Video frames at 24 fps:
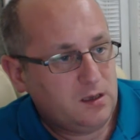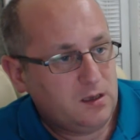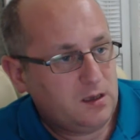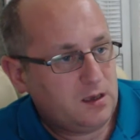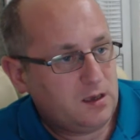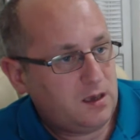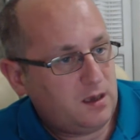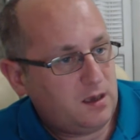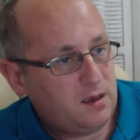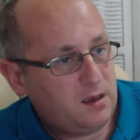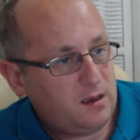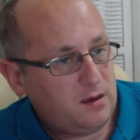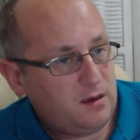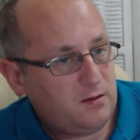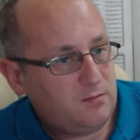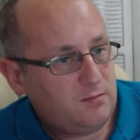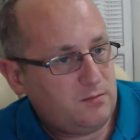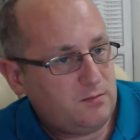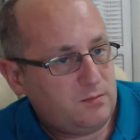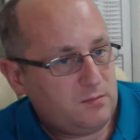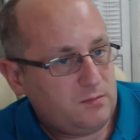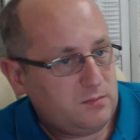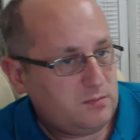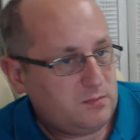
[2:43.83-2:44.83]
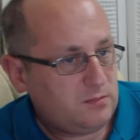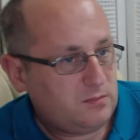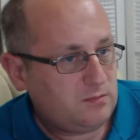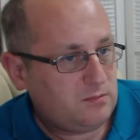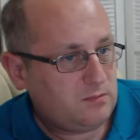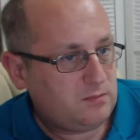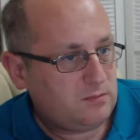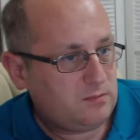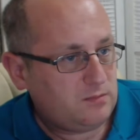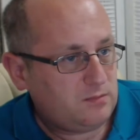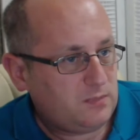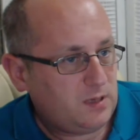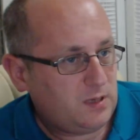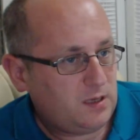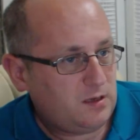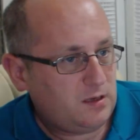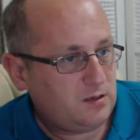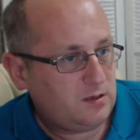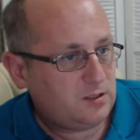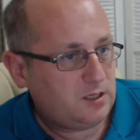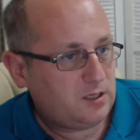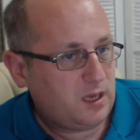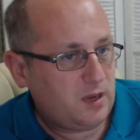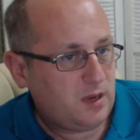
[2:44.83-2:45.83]
Um, in
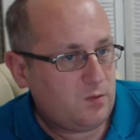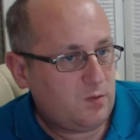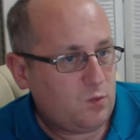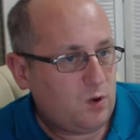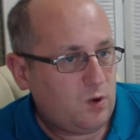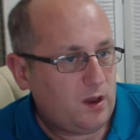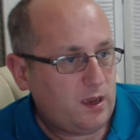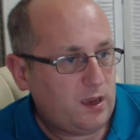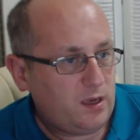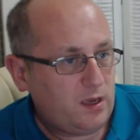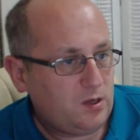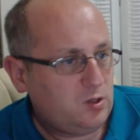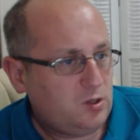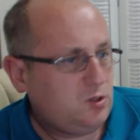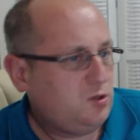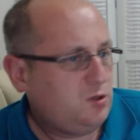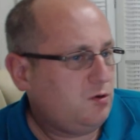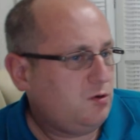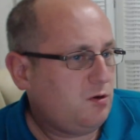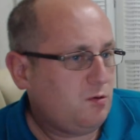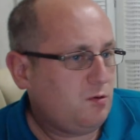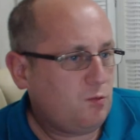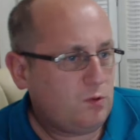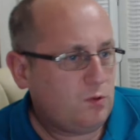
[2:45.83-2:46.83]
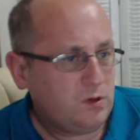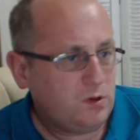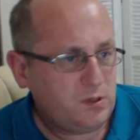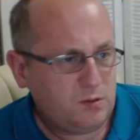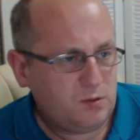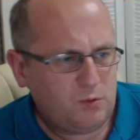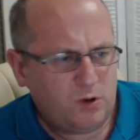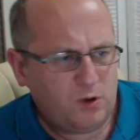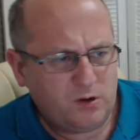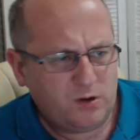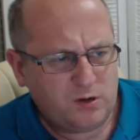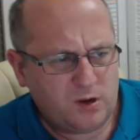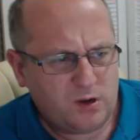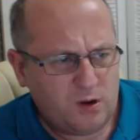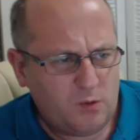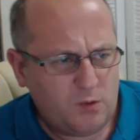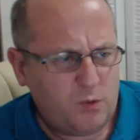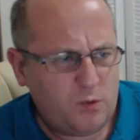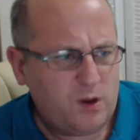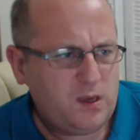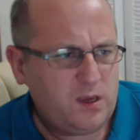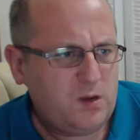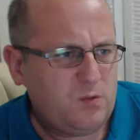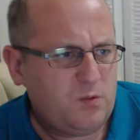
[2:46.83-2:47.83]
the same way, doing what you want, going
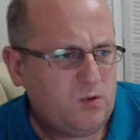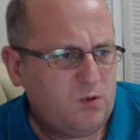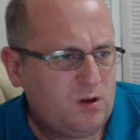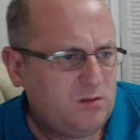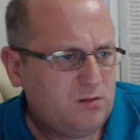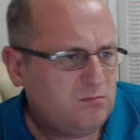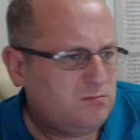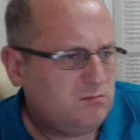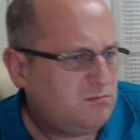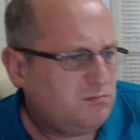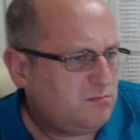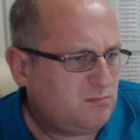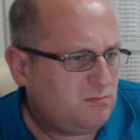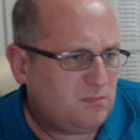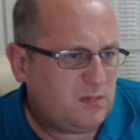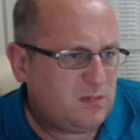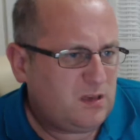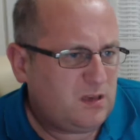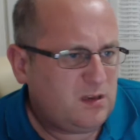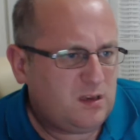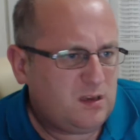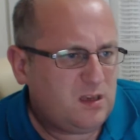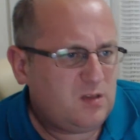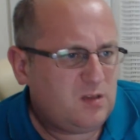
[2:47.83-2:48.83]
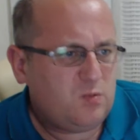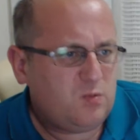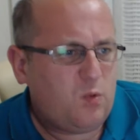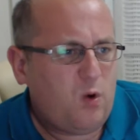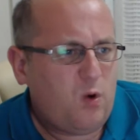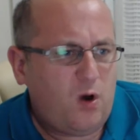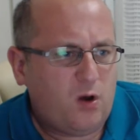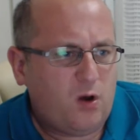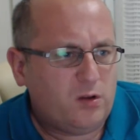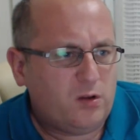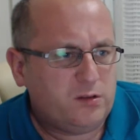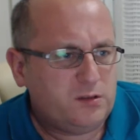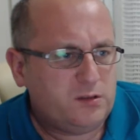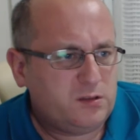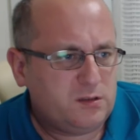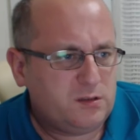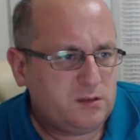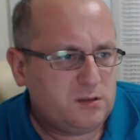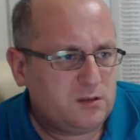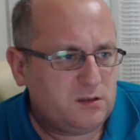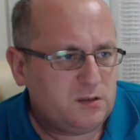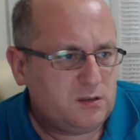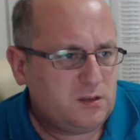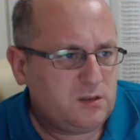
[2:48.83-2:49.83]
where you want is what
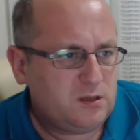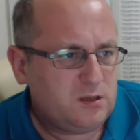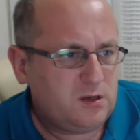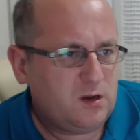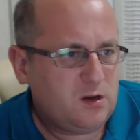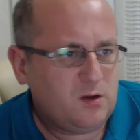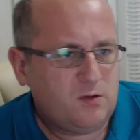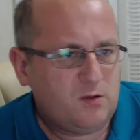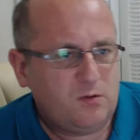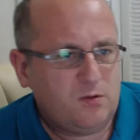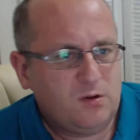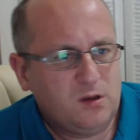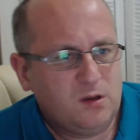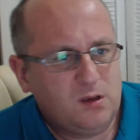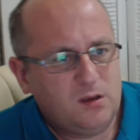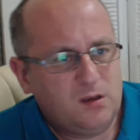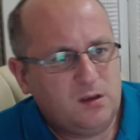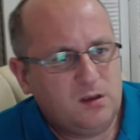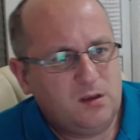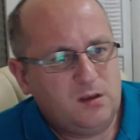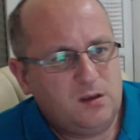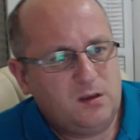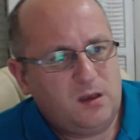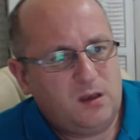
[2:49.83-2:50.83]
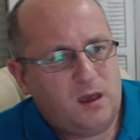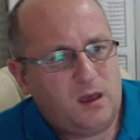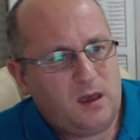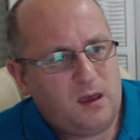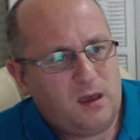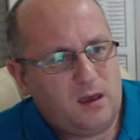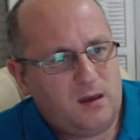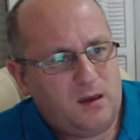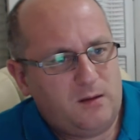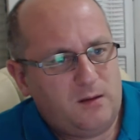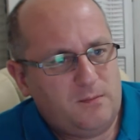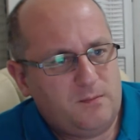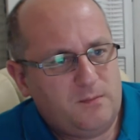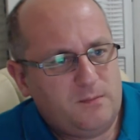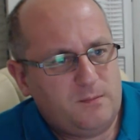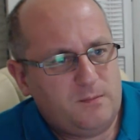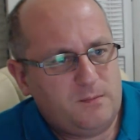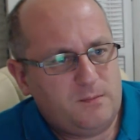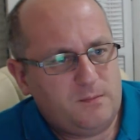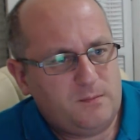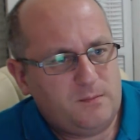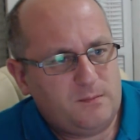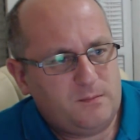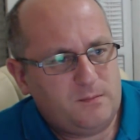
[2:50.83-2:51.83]
you know.
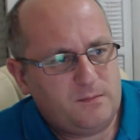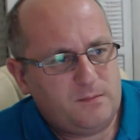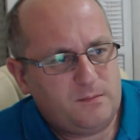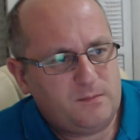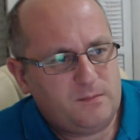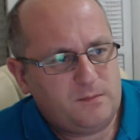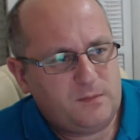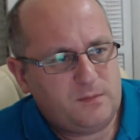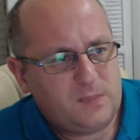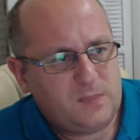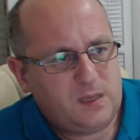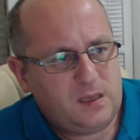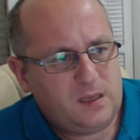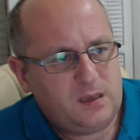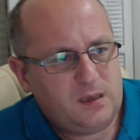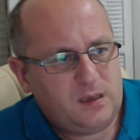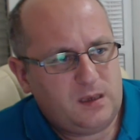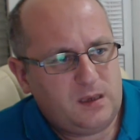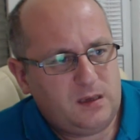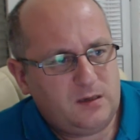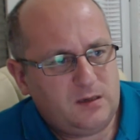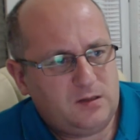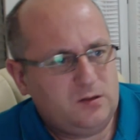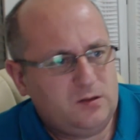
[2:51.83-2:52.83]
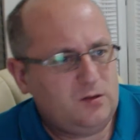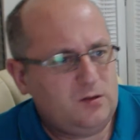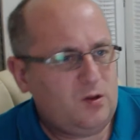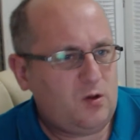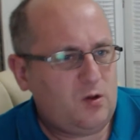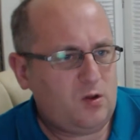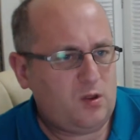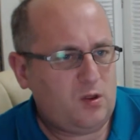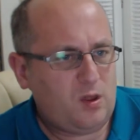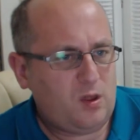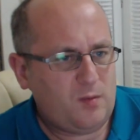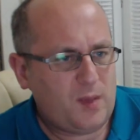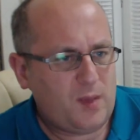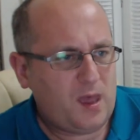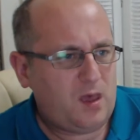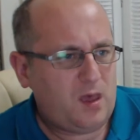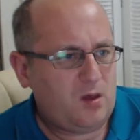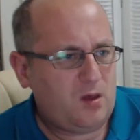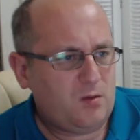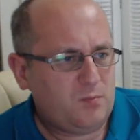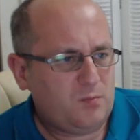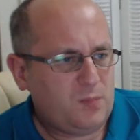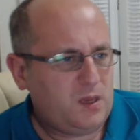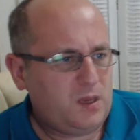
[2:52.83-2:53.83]
Um, it's not
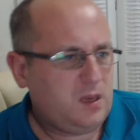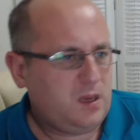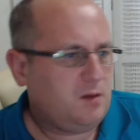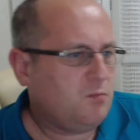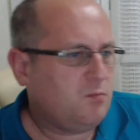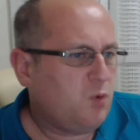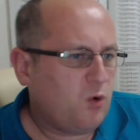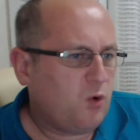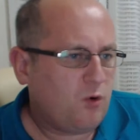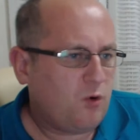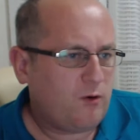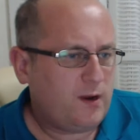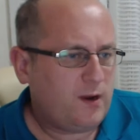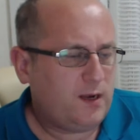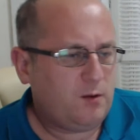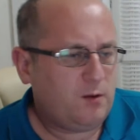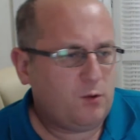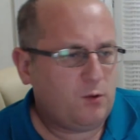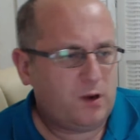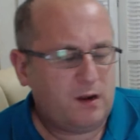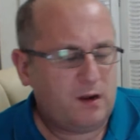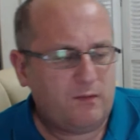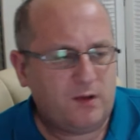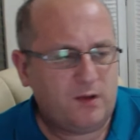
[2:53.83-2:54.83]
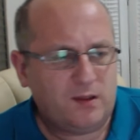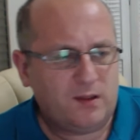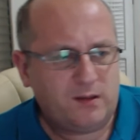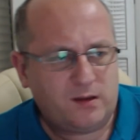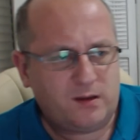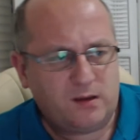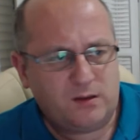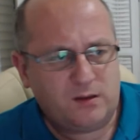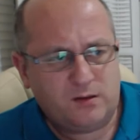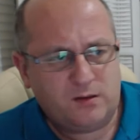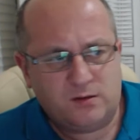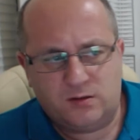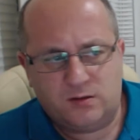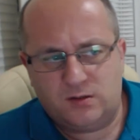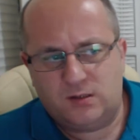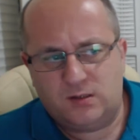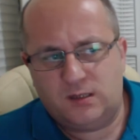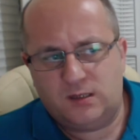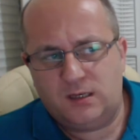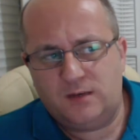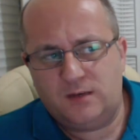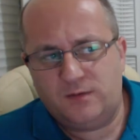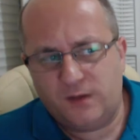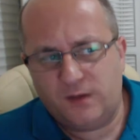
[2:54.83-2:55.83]
about being boring or whatever, because
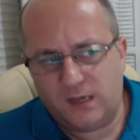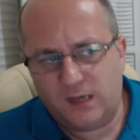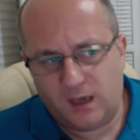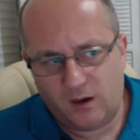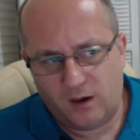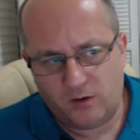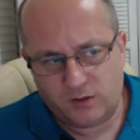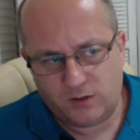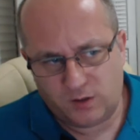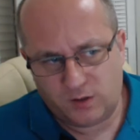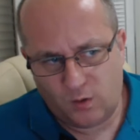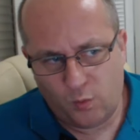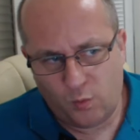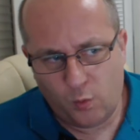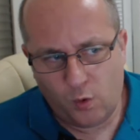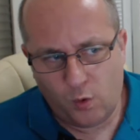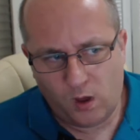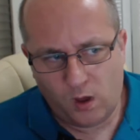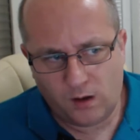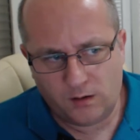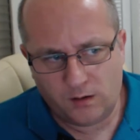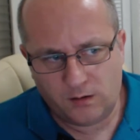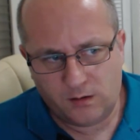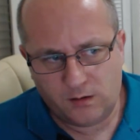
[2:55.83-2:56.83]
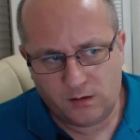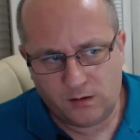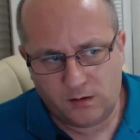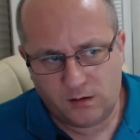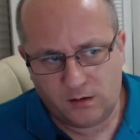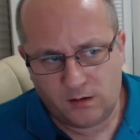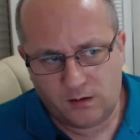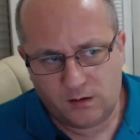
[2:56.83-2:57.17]
these videos are one